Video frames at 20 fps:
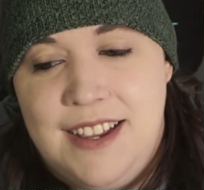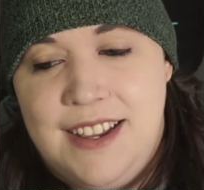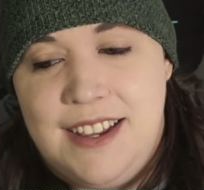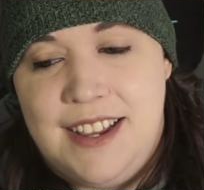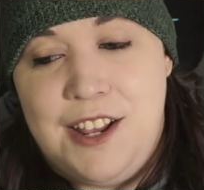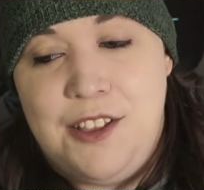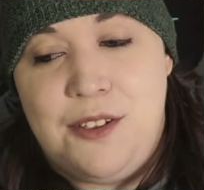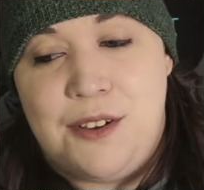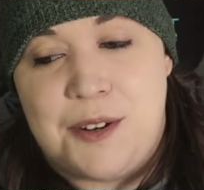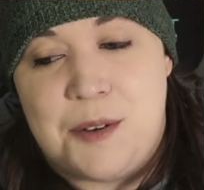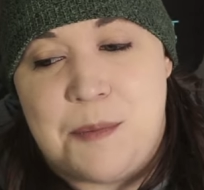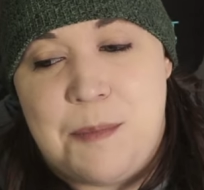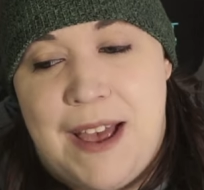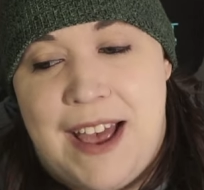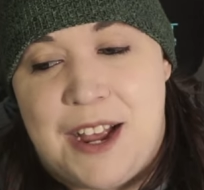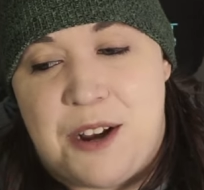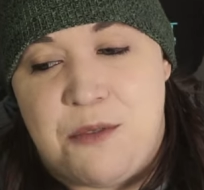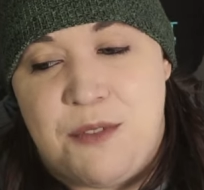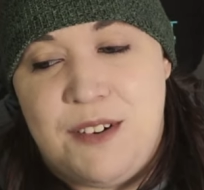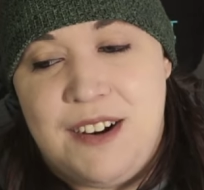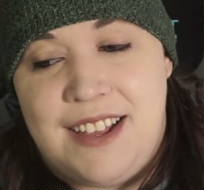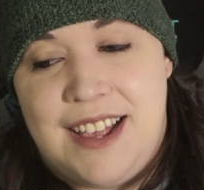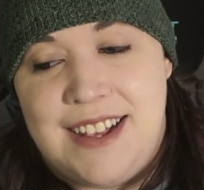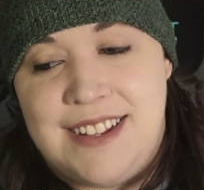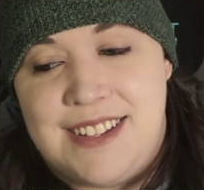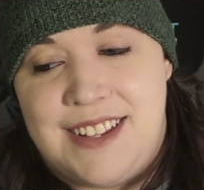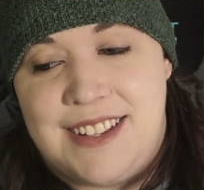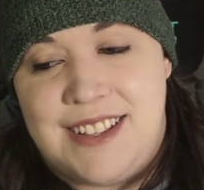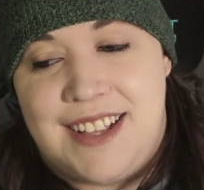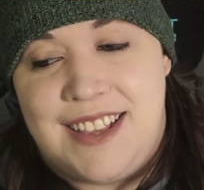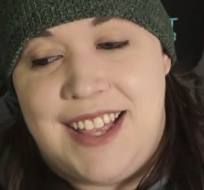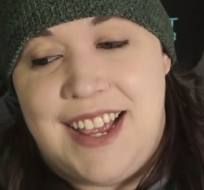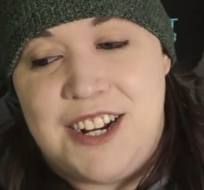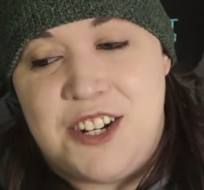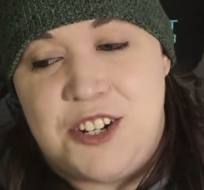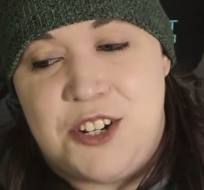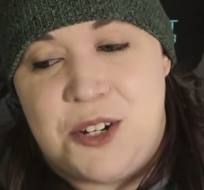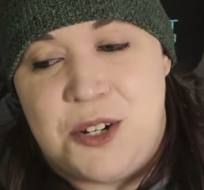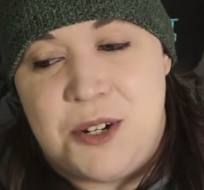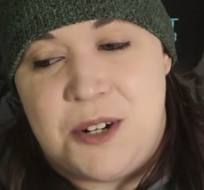He looked back, realizing that Lan
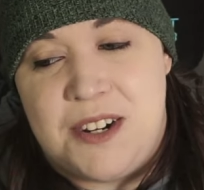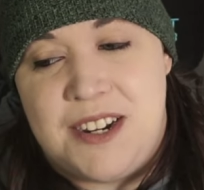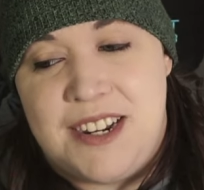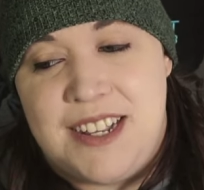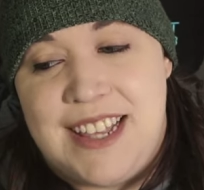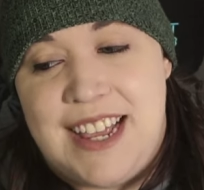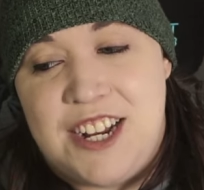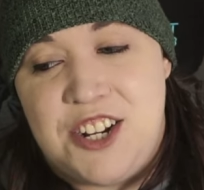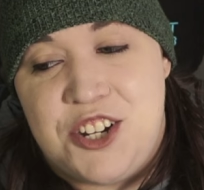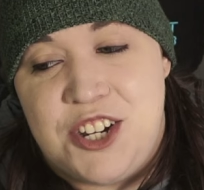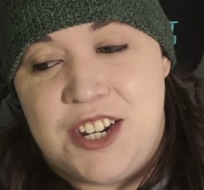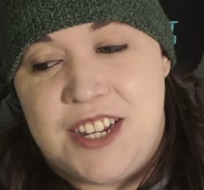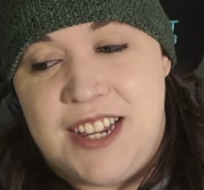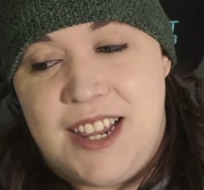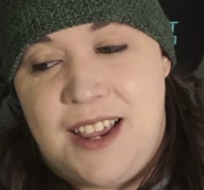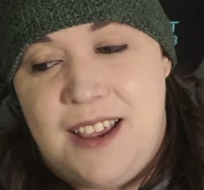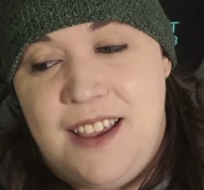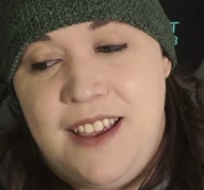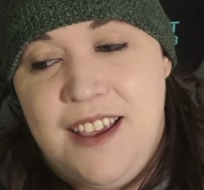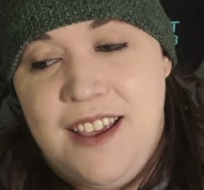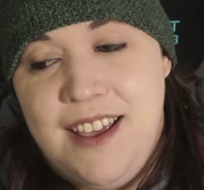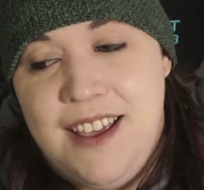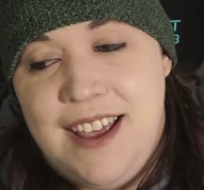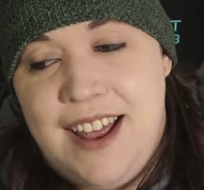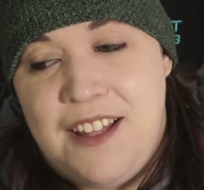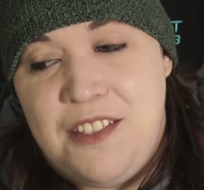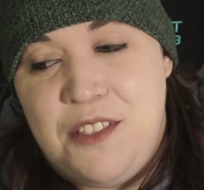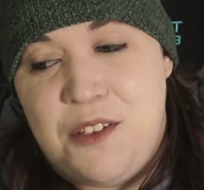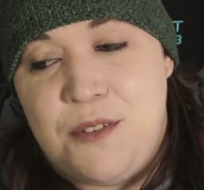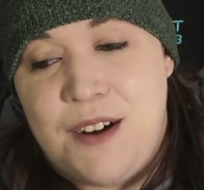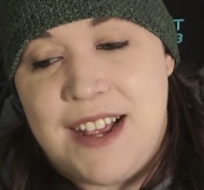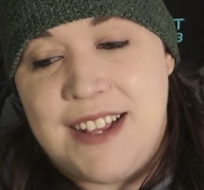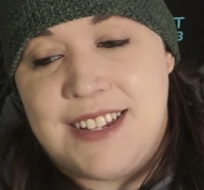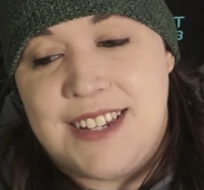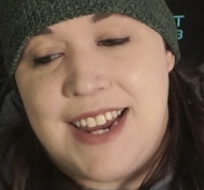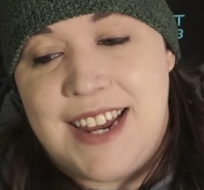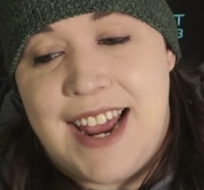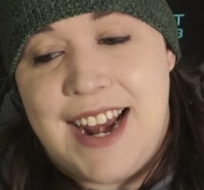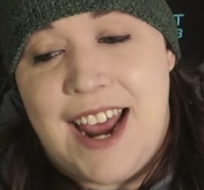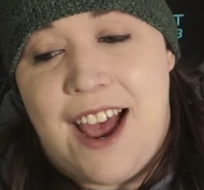Sizhui, Lan Jingyi, and the
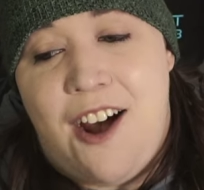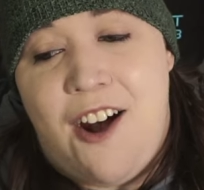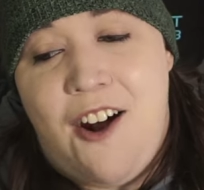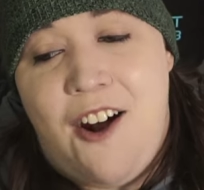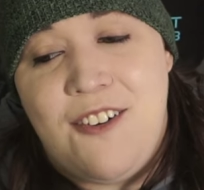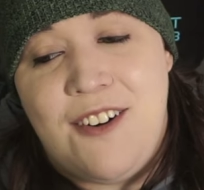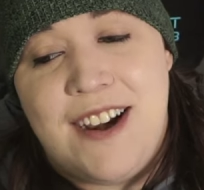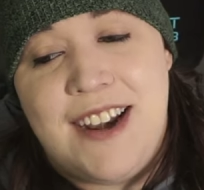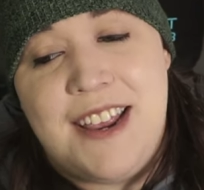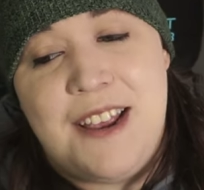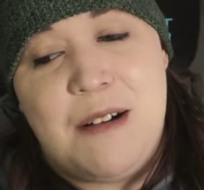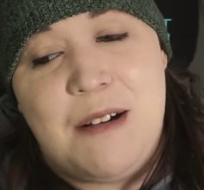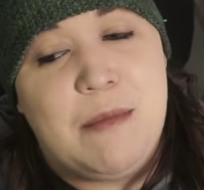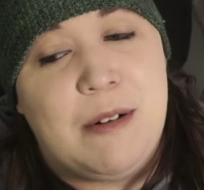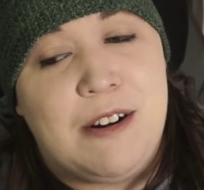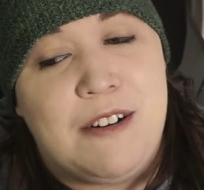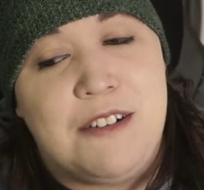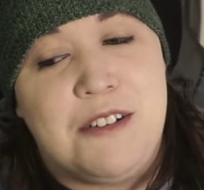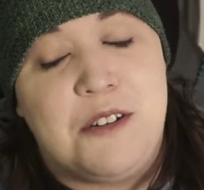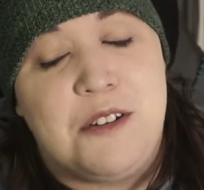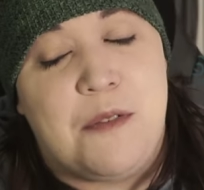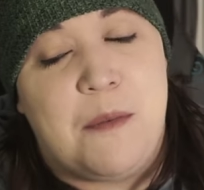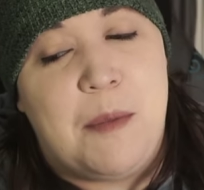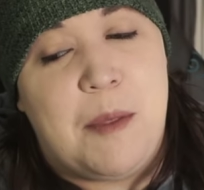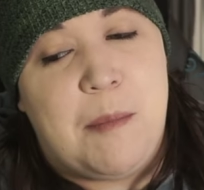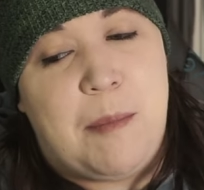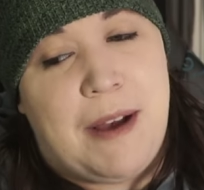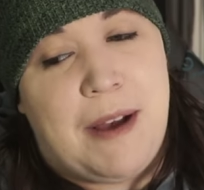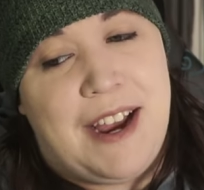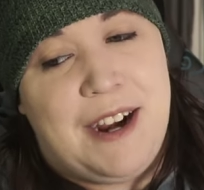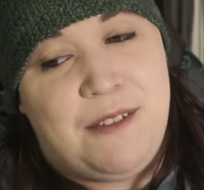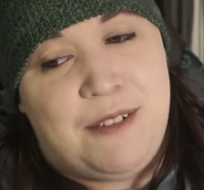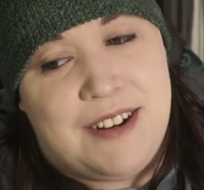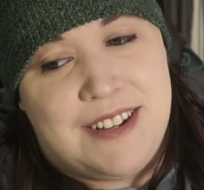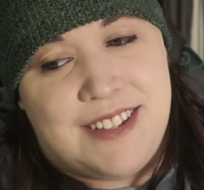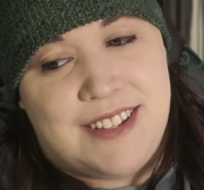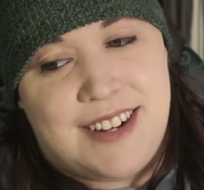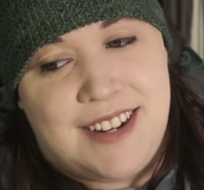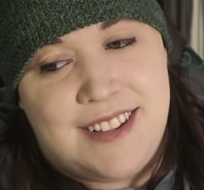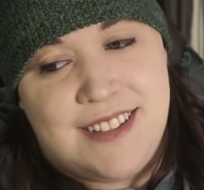rest had already emerged from the Bai
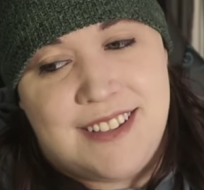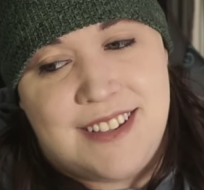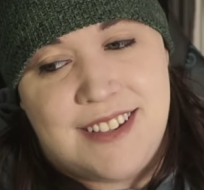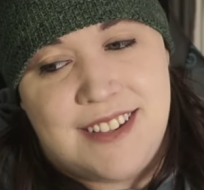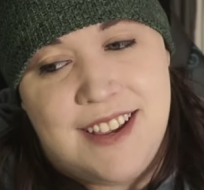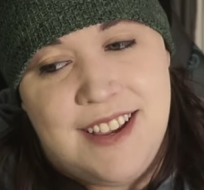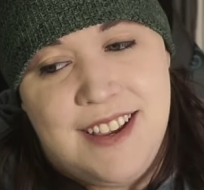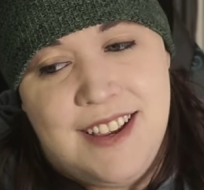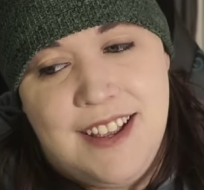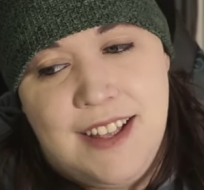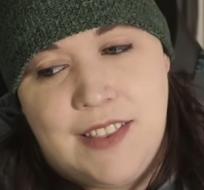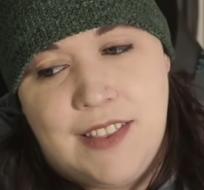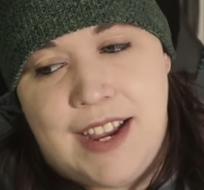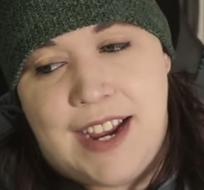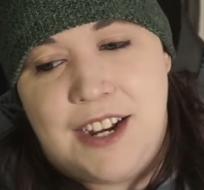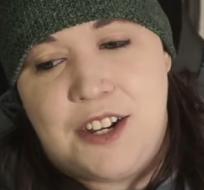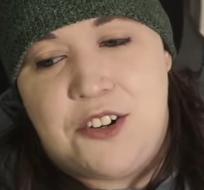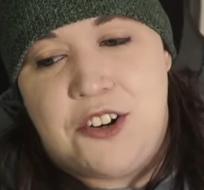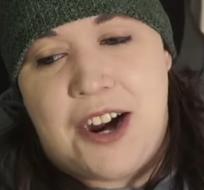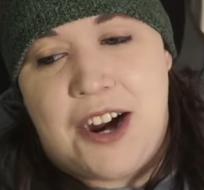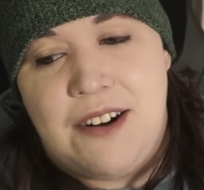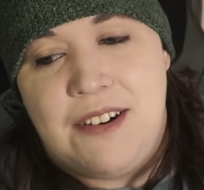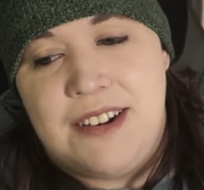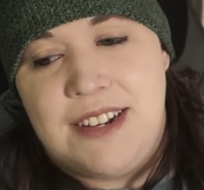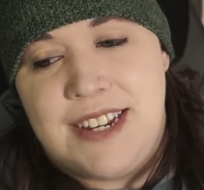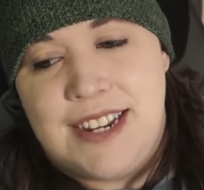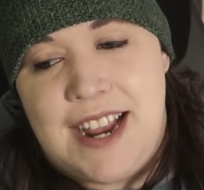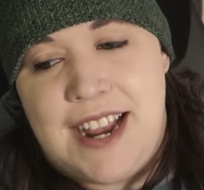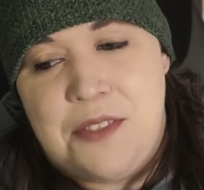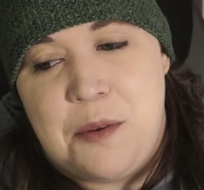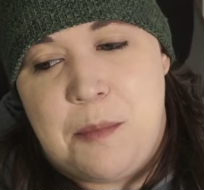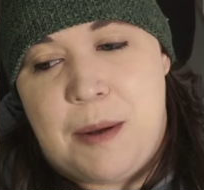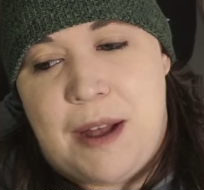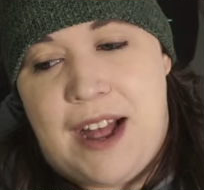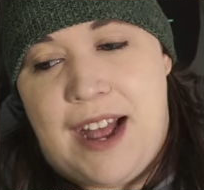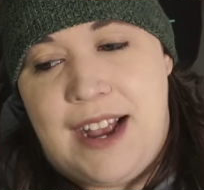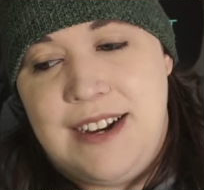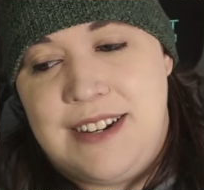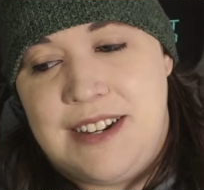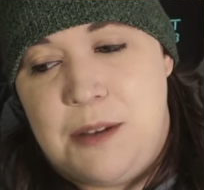residence. They had crowded together
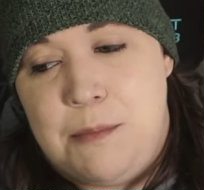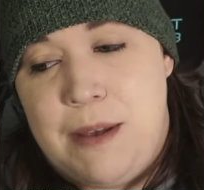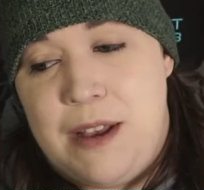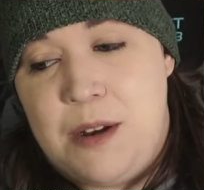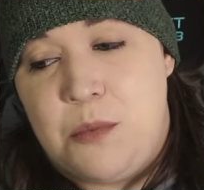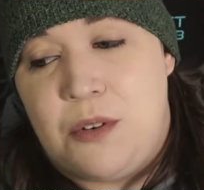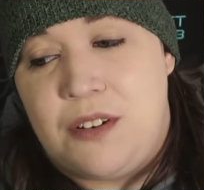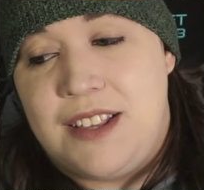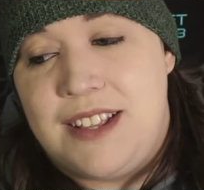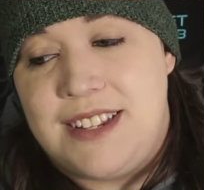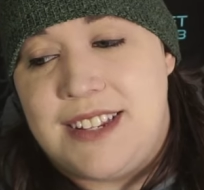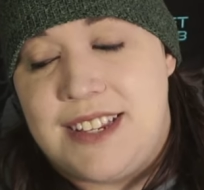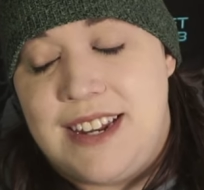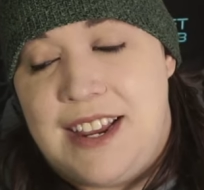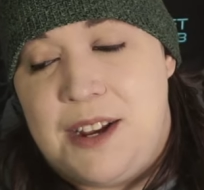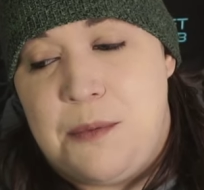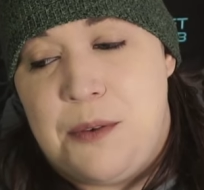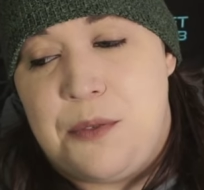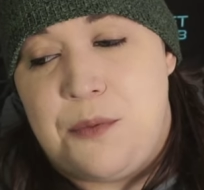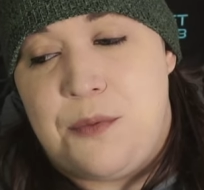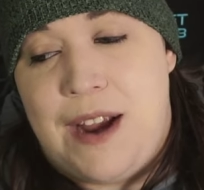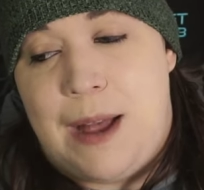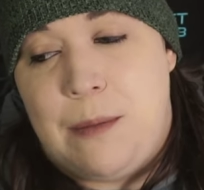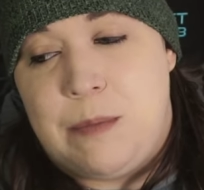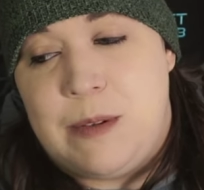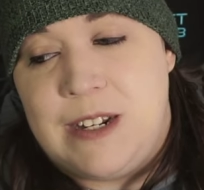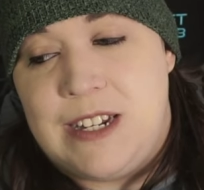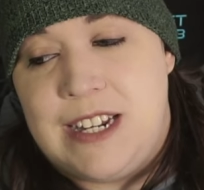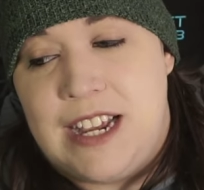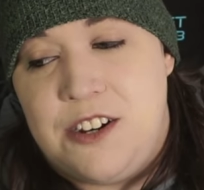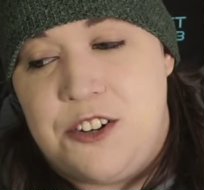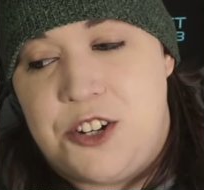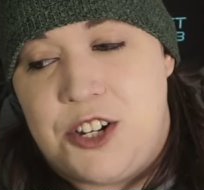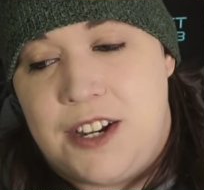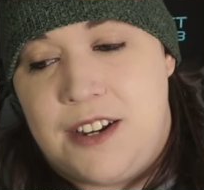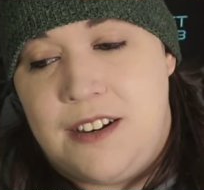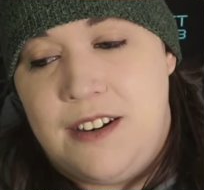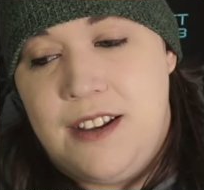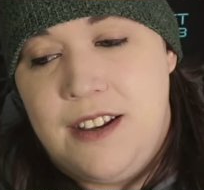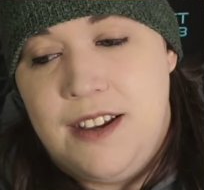behind him and were listening with rapt
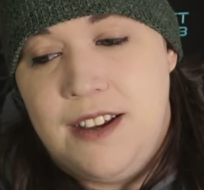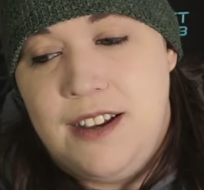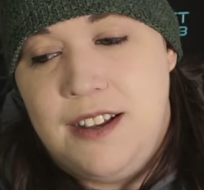attention.